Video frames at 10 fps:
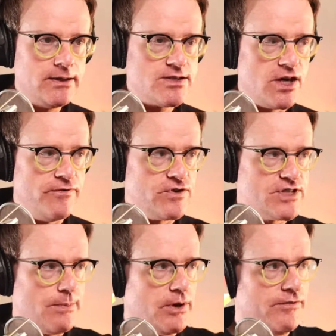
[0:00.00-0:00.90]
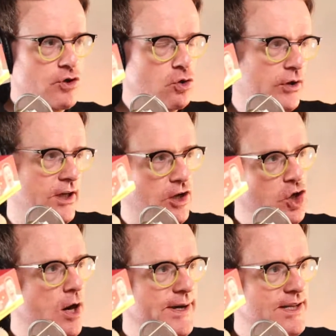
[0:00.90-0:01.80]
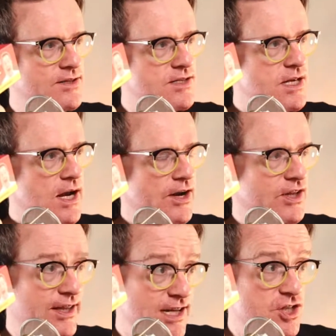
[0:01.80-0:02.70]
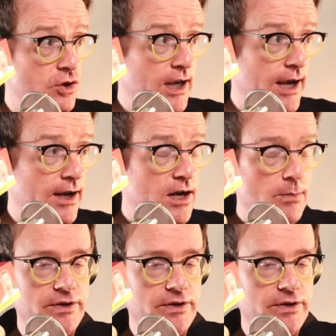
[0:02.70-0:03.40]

So for example, if you're looking at comments, I think that's okay.